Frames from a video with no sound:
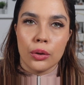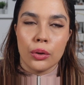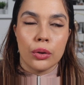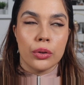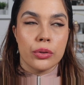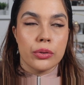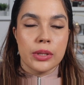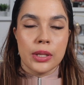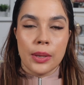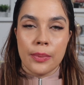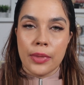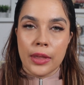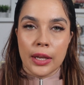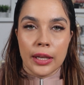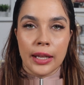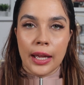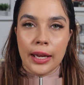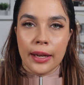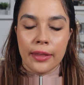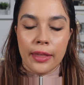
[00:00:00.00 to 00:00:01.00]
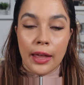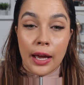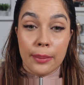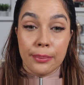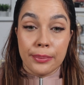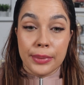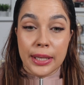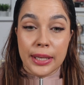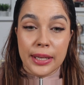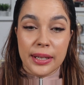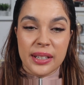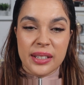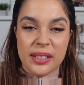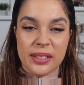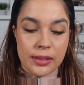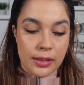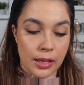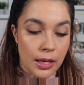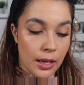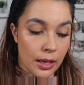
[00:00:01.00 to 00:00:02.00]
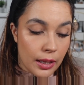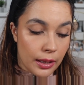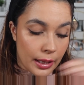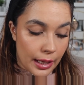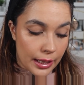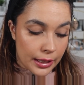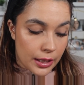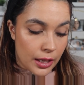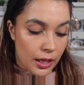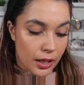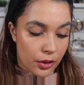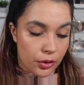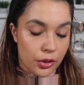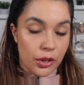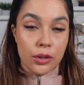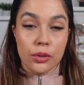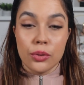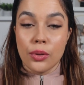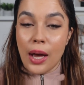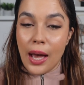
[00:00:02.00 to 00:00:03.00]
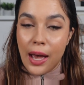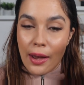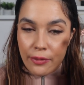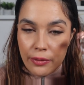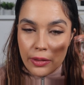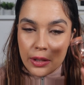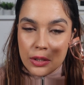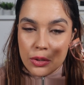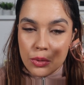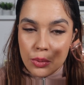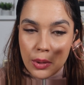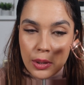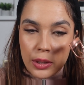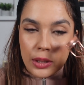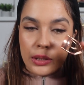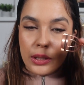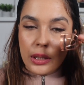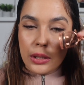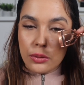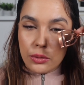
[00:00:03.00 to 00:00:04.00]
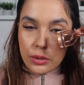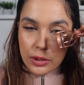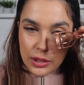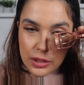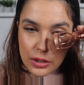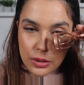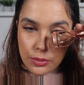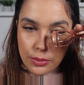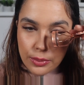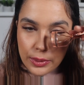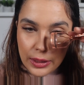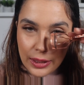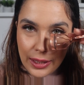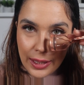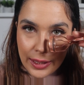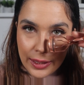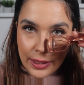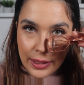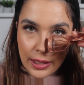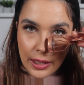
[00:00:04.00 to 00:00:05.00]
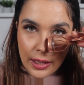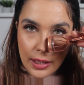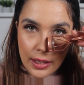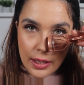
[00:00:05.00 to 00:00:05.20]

or something like that because like you need to have this one and then you need to be like